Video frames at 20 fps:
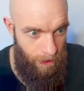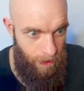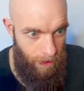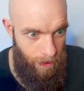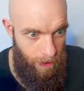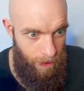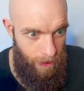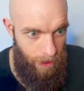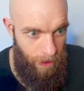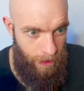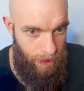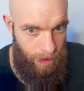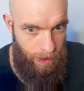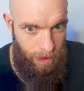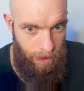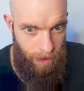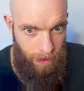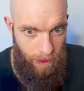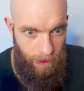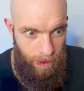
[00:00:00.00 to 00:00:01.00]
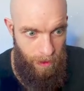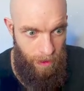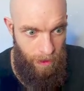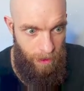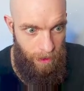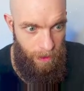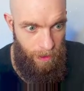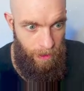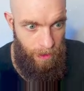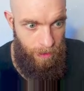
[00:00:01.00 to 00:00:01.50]
Let's
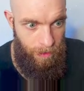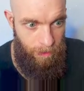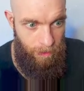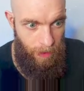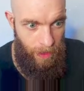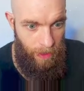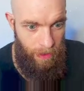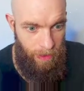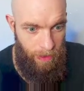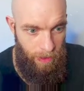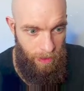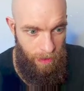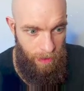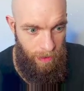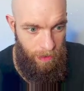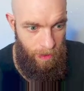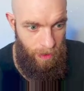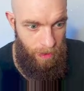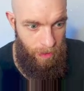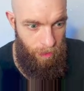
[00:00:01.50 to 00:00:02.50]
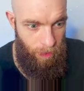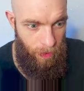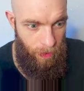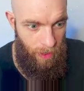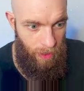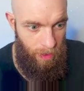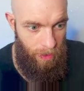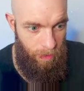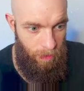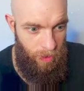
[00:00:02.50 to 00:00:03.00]
make this. Let's bring
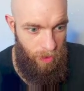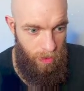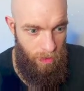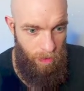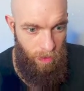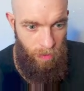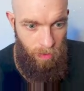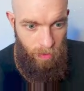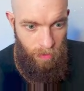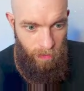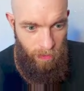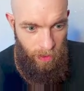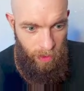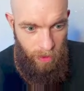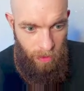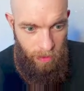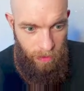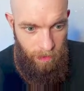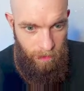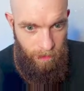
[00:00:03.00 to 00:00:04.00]
out the materials for the gun.